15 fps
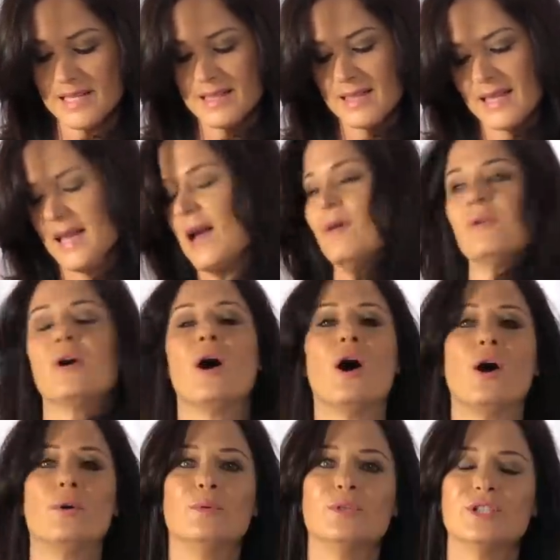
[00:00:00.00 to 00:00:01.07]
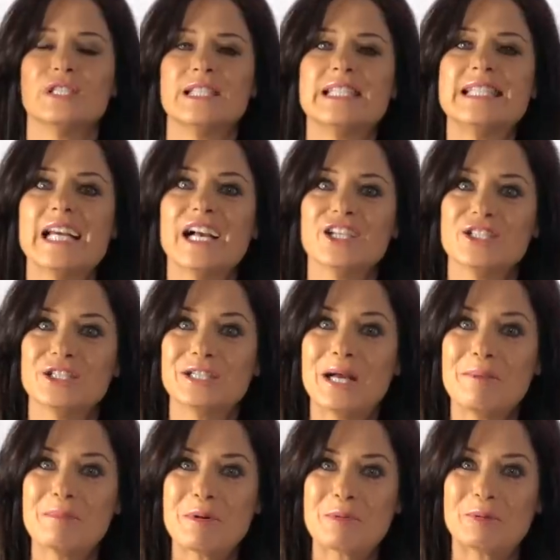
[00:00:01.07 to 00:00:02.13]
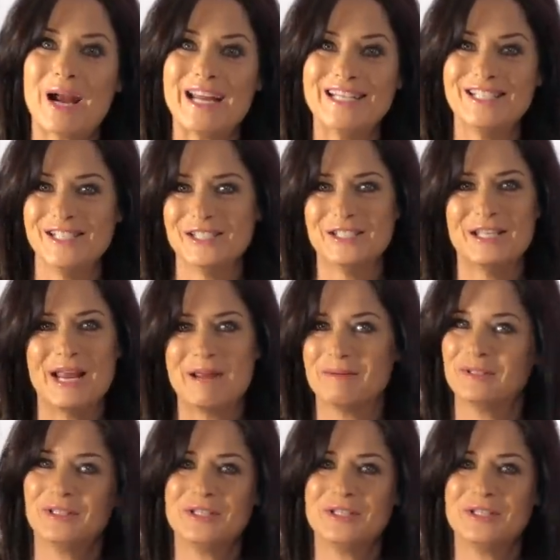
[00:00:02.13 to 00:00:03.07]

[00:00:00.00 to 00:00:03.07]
the alcohol will just suction cup it right to your table,